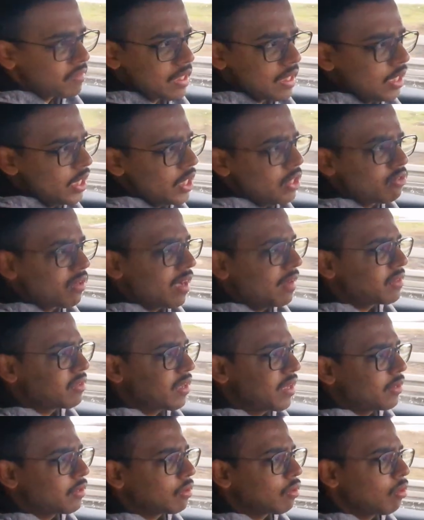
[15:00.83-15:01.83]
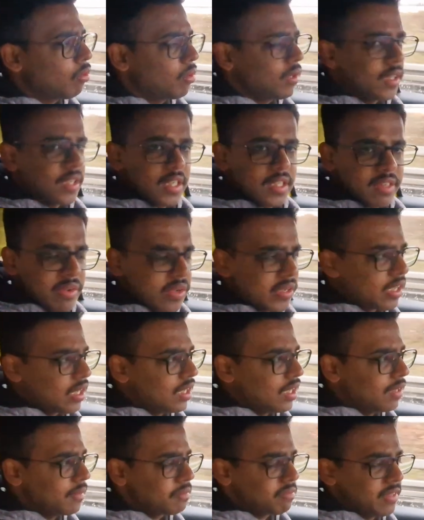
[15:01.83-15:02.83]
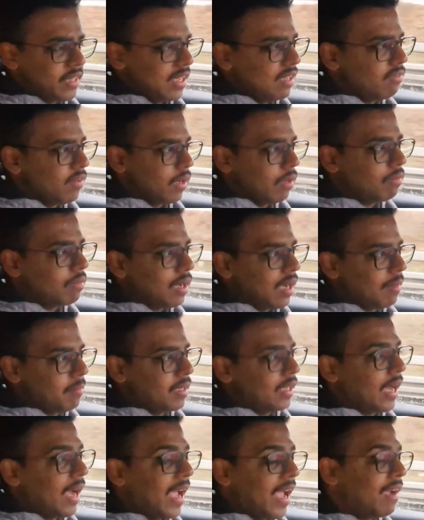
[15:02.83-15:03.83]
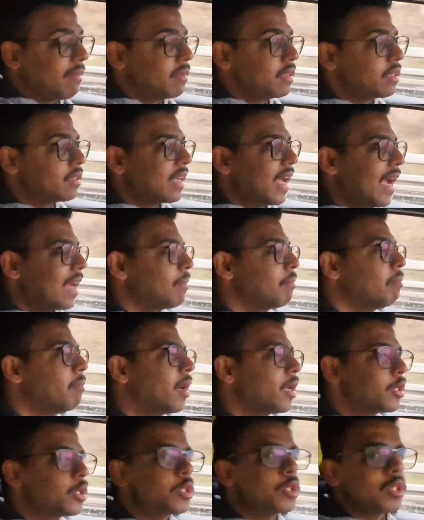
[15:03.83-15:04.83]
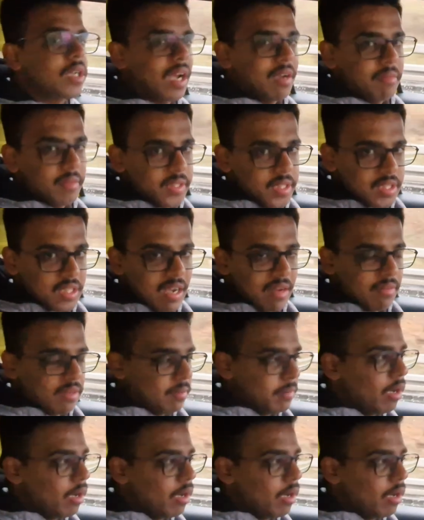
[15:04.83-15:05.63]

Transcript: It drives around corners, around curves really well. I mean, I haven't had much time with this car, I want to be